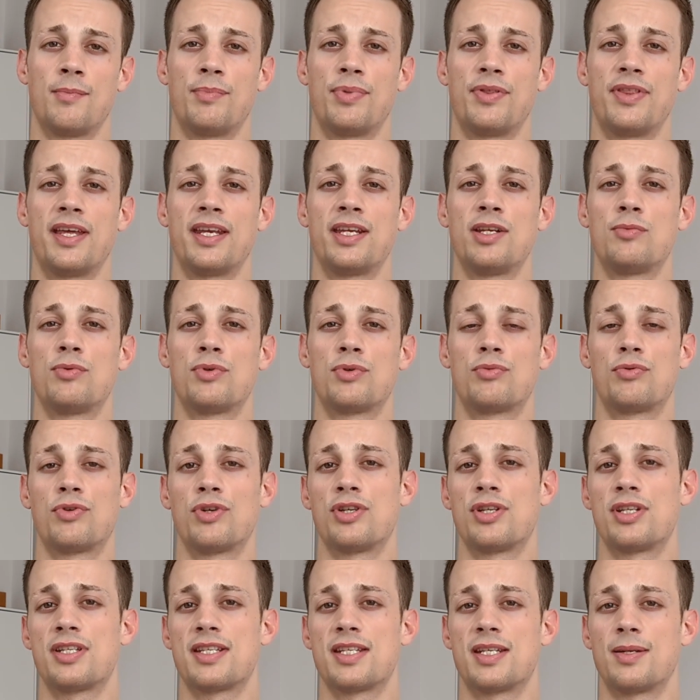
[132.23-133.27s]
but then you would
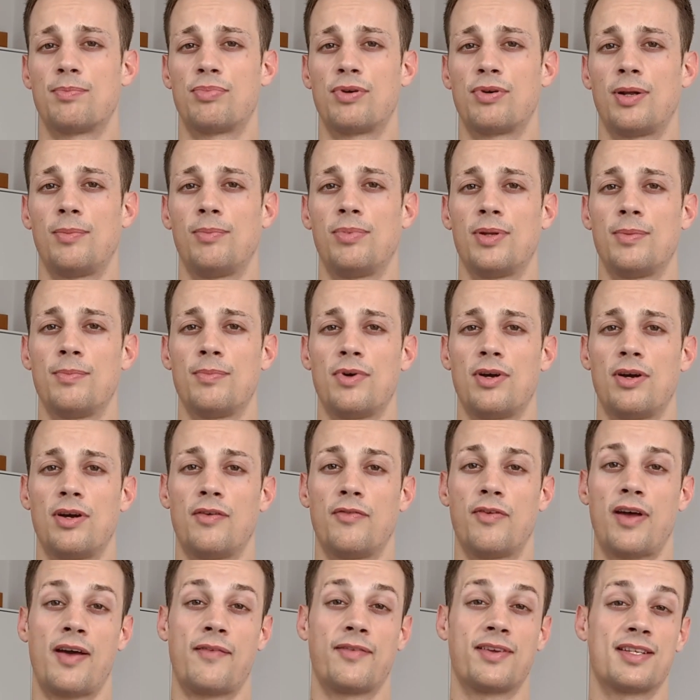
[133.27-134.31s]
run into the problem
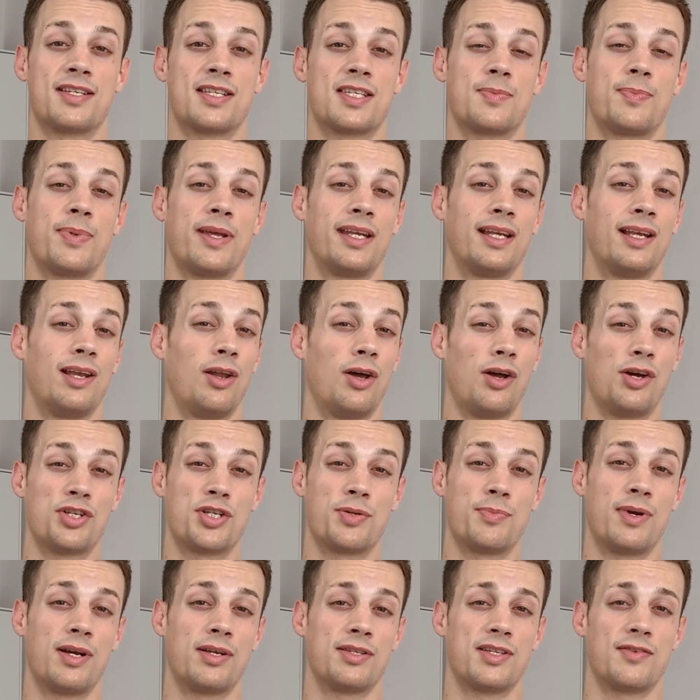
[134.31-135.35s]
of having to spend large
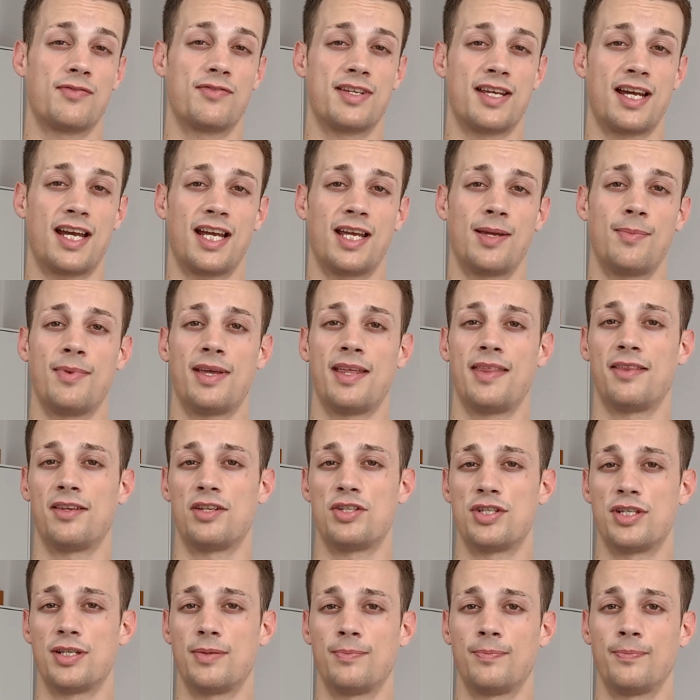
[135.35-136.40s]
amounts of time in the
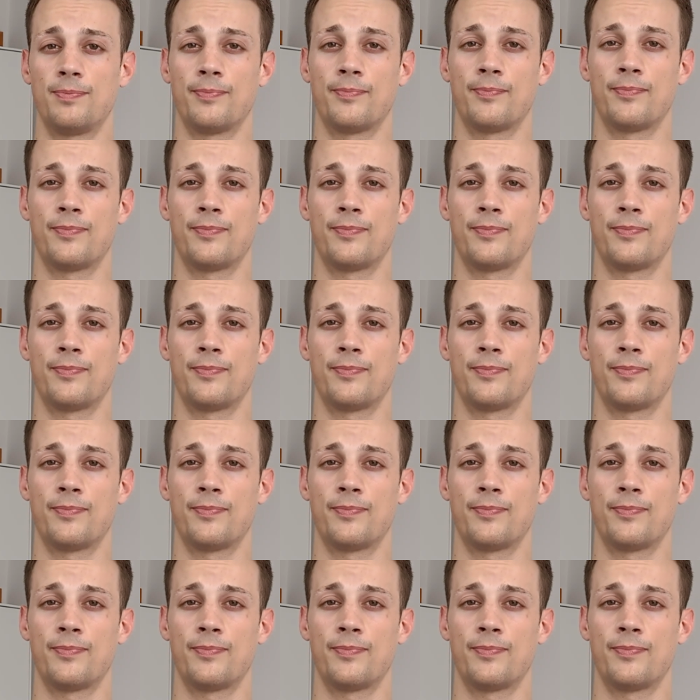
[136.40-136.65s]
gym.